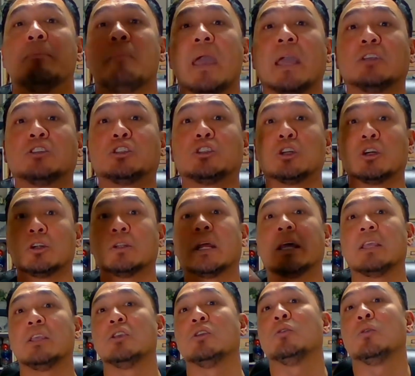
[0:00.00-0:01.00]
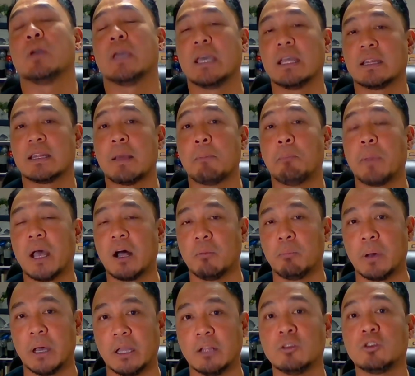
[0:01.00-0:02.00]
make sure that you hit the bell
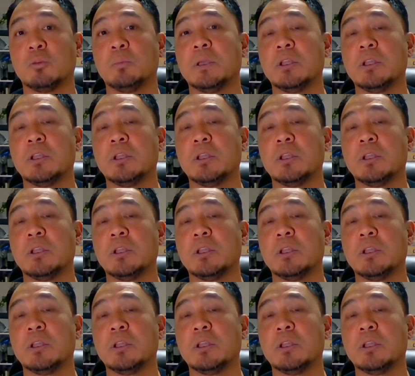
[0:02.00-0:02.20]
button to